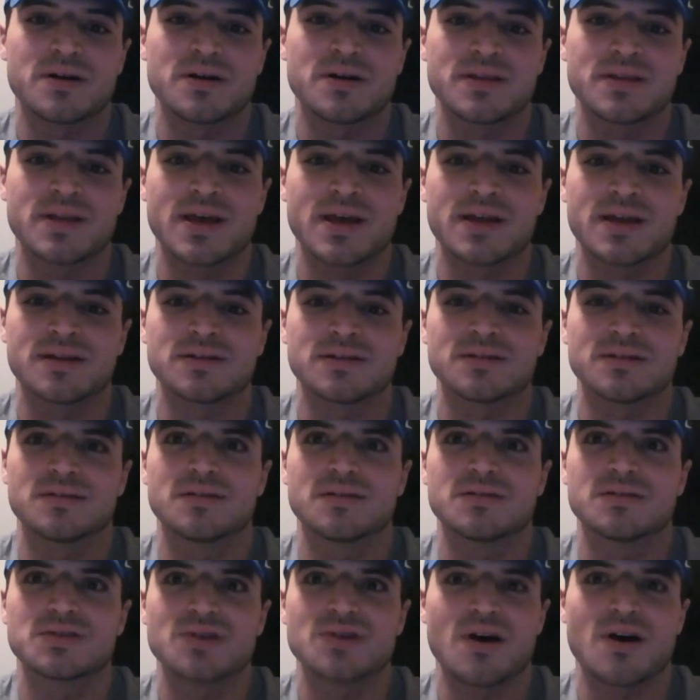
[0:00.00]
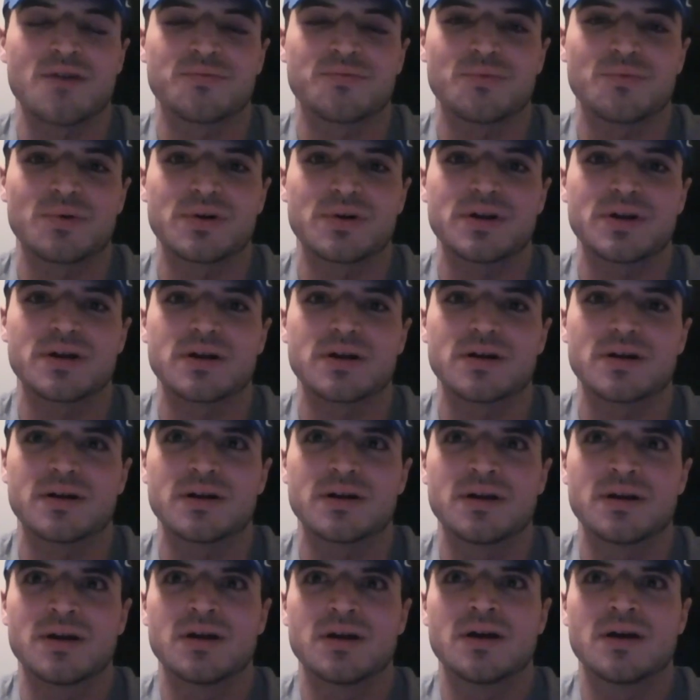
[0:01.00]
And then sophomore
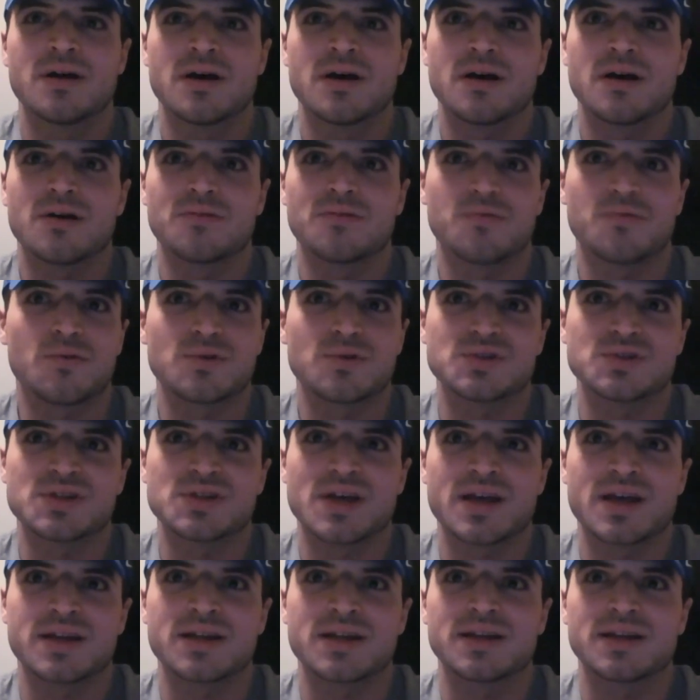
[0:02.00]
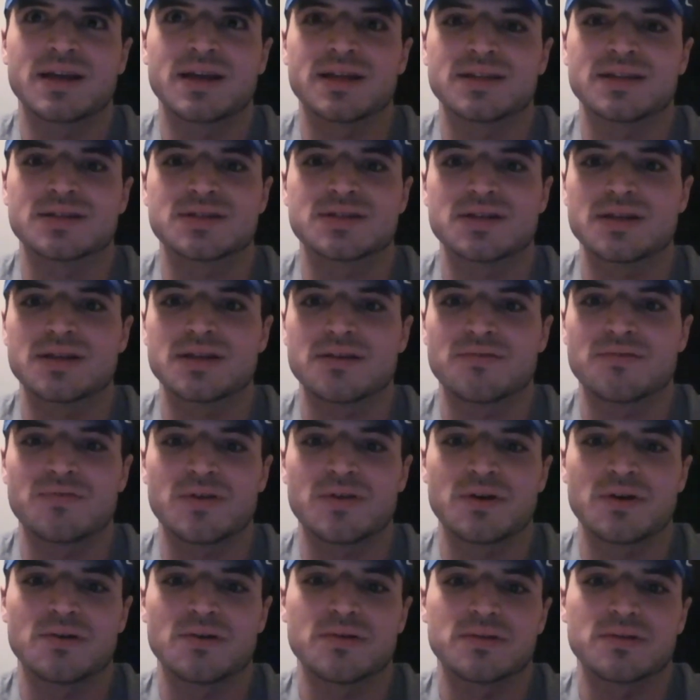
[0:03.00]
year, unfortunately, I didn't get to see the
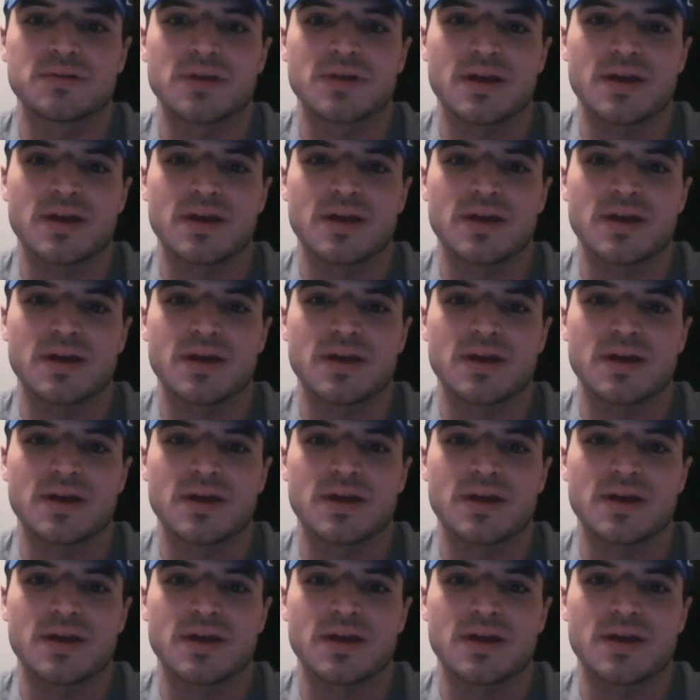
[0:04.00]
field.